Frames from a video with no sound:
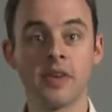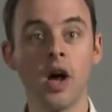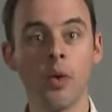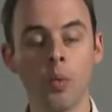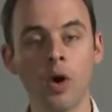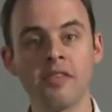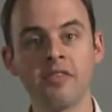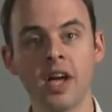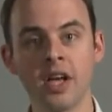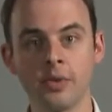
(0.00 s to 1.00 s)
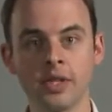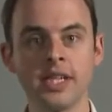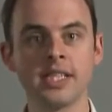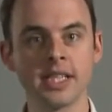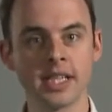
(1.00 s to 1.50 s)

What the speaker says: for a Wi-Fi only